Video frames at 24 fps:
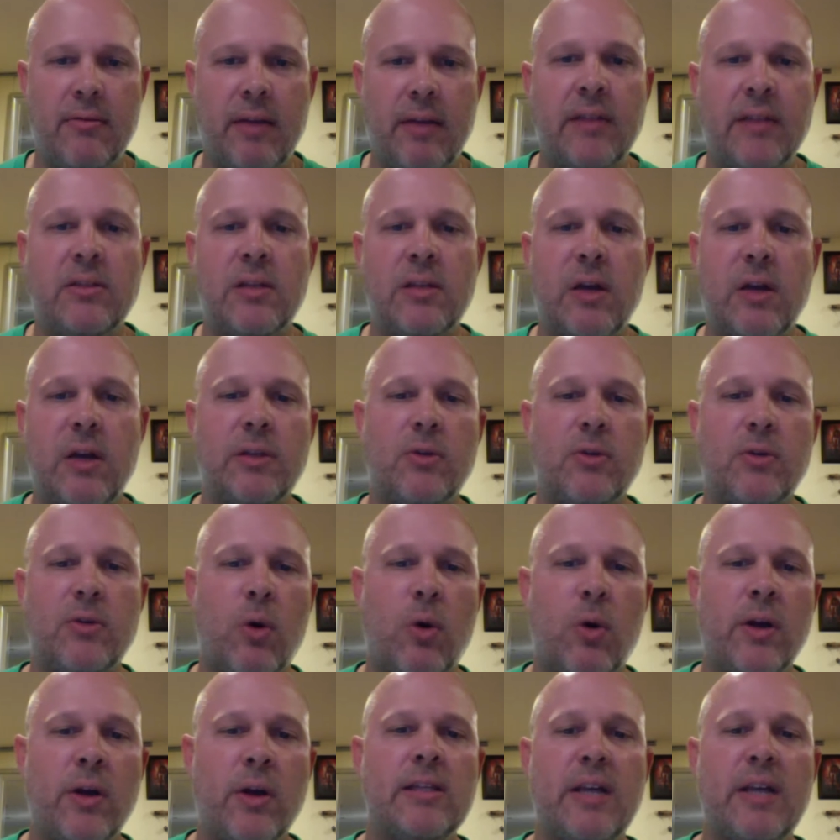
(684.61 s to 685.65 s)
And so it's
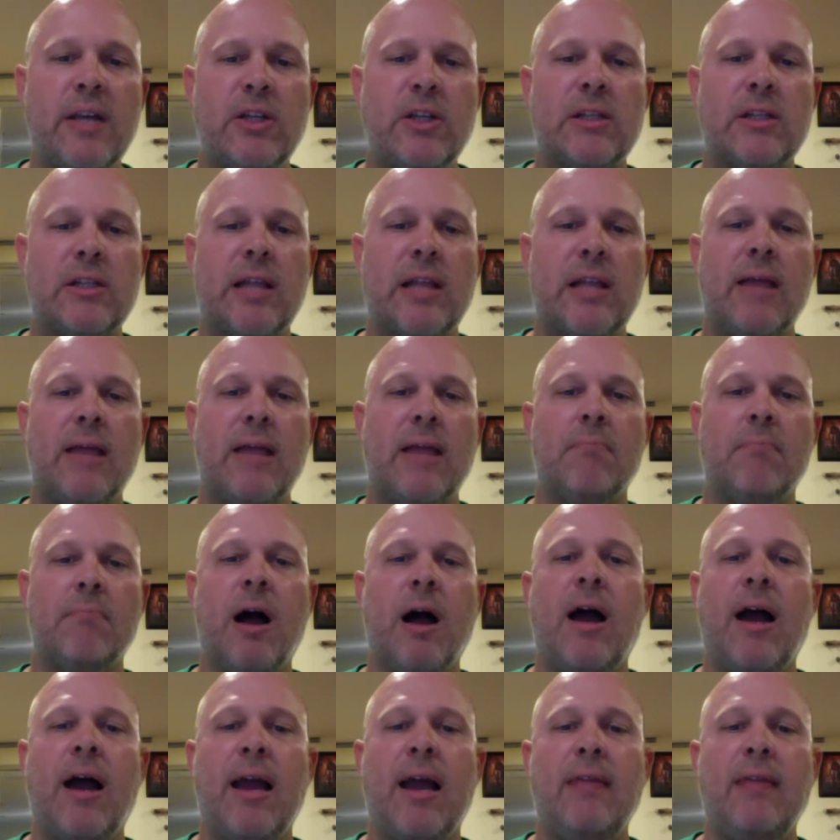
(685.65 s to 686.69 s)
organizations like
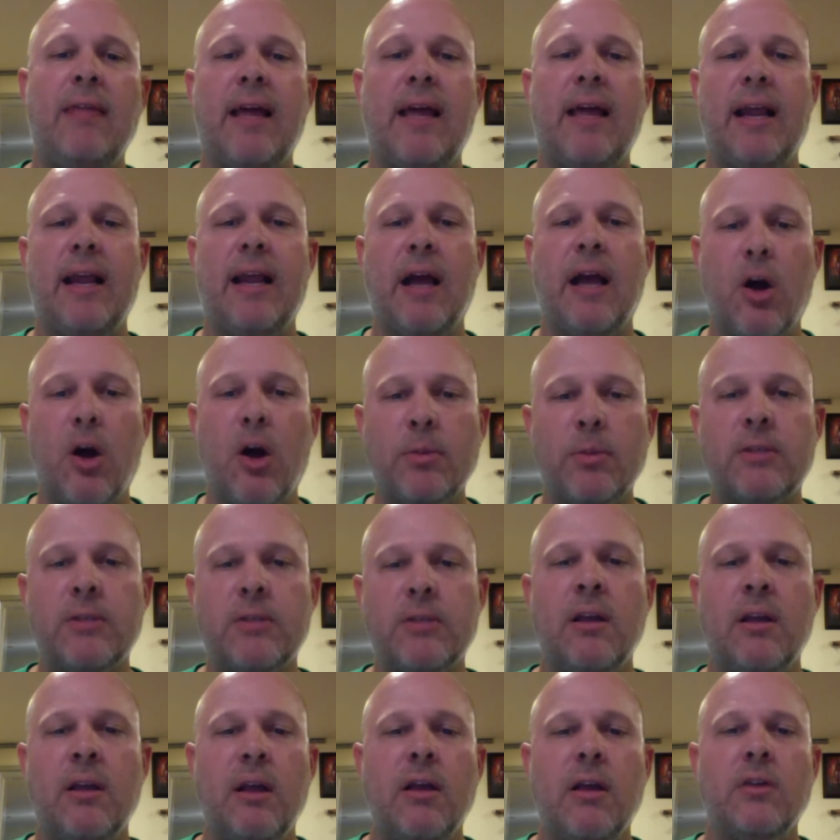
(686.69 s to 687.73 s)
mine that
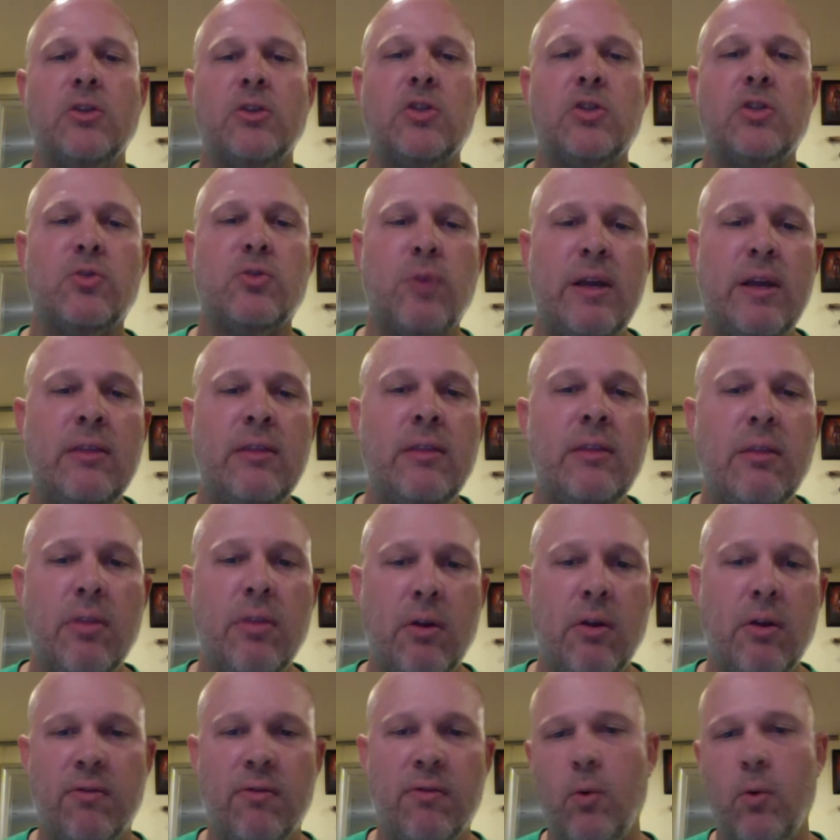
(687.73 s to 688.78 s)
helps strengthen
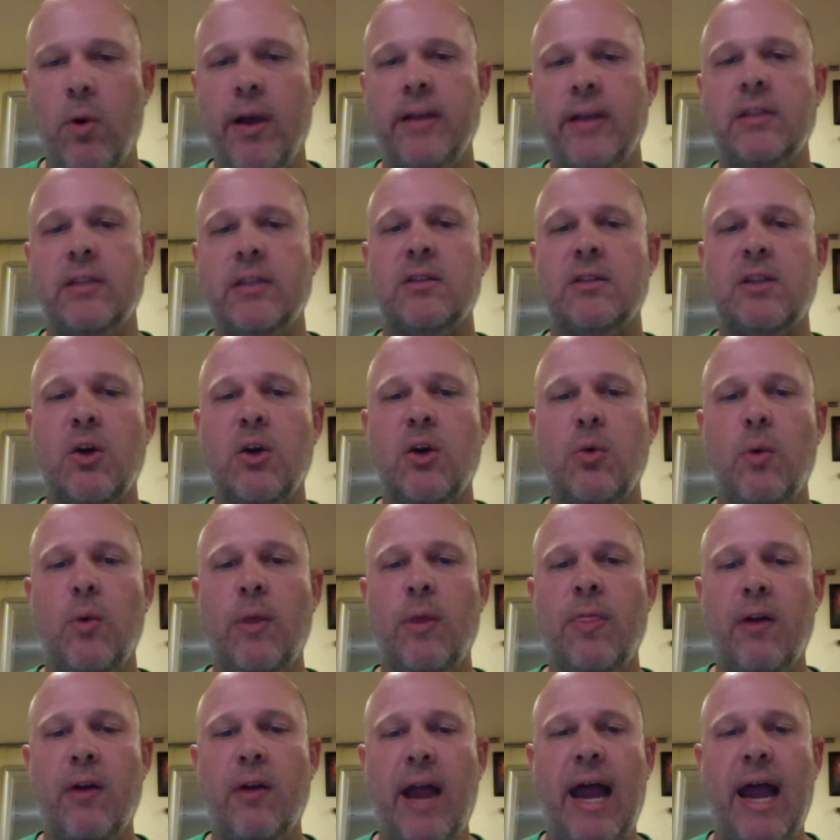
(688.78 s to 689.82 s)
their voice, so when
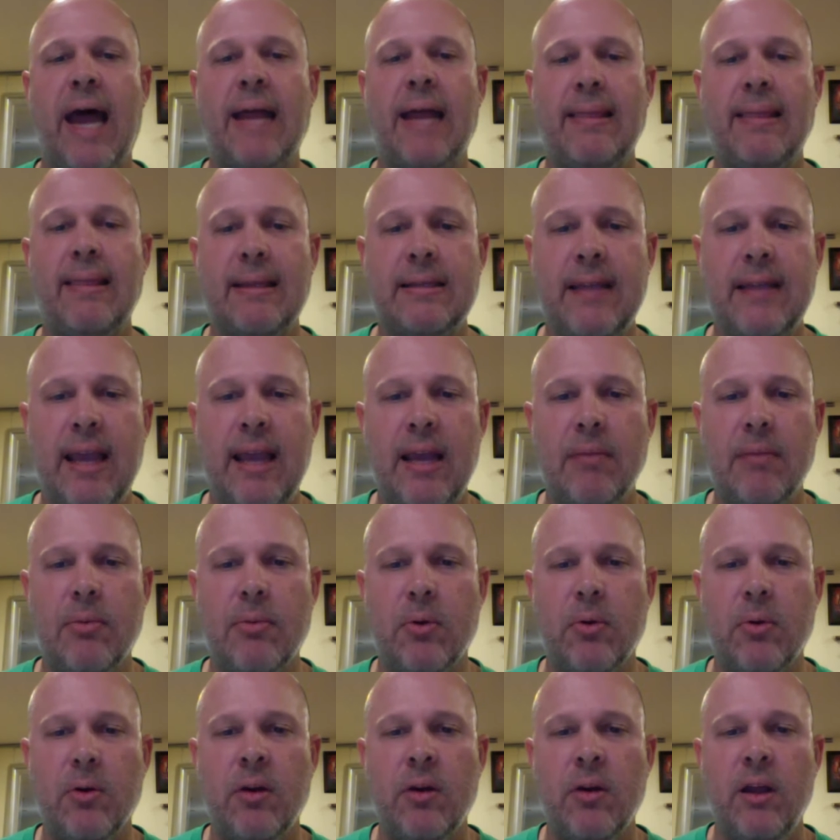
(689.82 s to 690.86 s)
they're at the
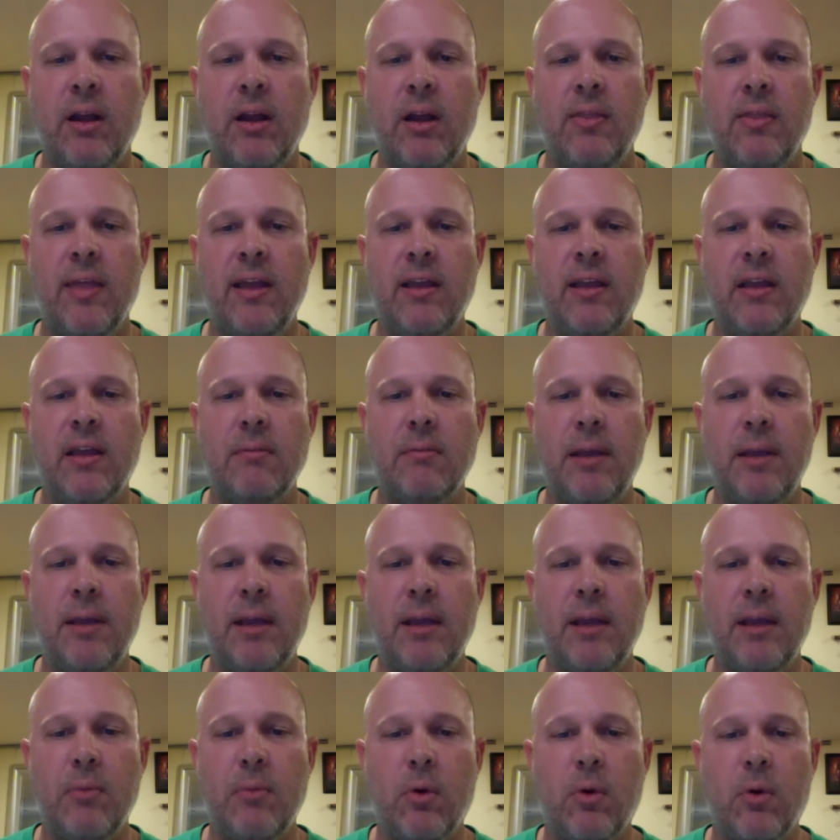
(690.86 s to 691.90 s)
table, they can
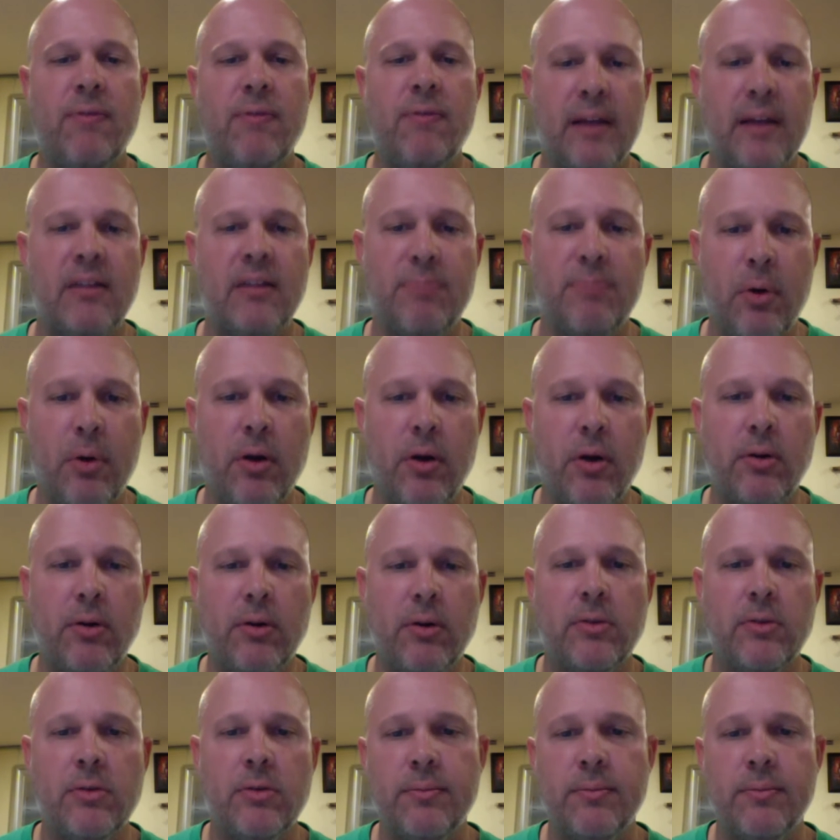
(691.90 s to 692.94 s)
be more effective partners.